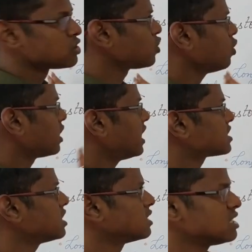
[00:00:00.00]
So
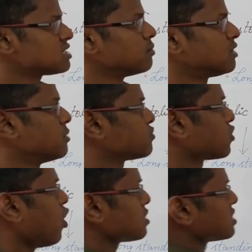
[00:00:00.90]
reduction in this symptom
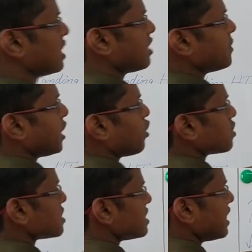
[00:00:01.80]
ultimately
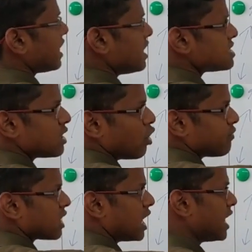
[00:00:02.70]
causes increasing
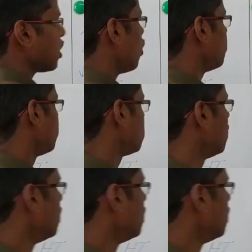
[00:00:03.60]
of cardiac output.